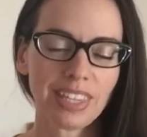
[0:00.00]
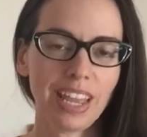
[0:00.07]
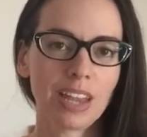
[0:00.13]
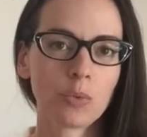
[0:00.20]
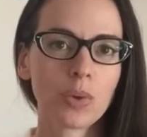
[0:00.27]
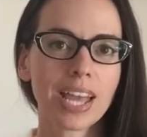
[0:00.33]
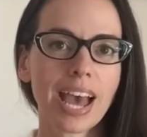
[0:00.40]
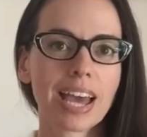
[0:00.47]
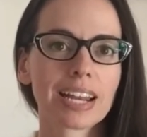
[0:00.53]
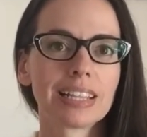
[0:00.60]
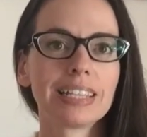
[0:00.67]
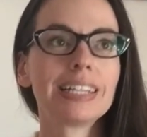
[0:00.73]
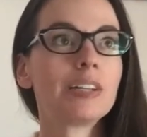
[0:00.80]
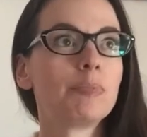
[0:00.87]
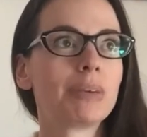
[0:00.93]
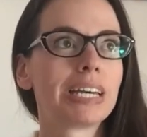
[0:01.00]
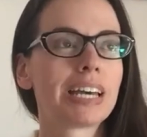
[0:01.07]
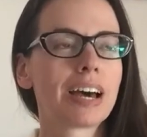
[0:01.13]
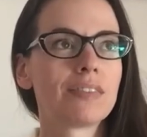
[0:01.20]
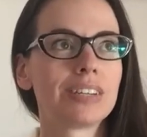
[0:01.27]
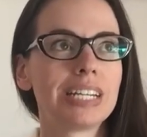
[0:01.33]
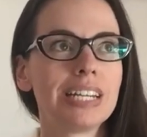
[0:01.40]
And we had a little
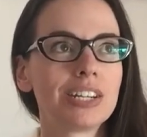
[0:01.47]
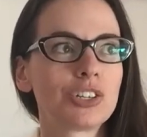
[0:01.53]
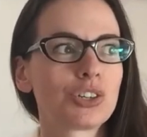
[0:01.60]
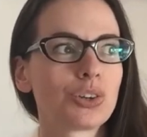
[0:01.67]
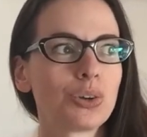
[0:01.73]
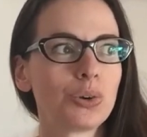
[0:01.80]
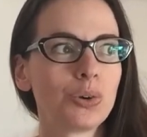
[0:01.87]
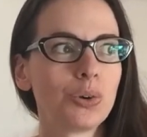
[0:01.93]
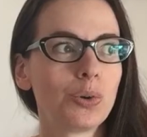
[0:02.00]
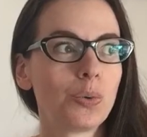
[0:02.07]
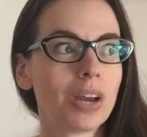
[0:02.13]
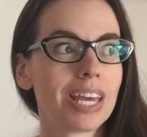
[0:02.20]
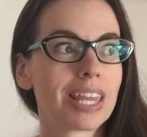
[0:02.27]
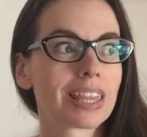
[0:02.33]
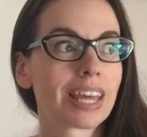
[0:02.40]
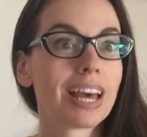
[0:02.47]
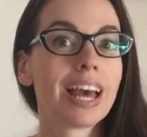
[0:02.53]
bit of an issue with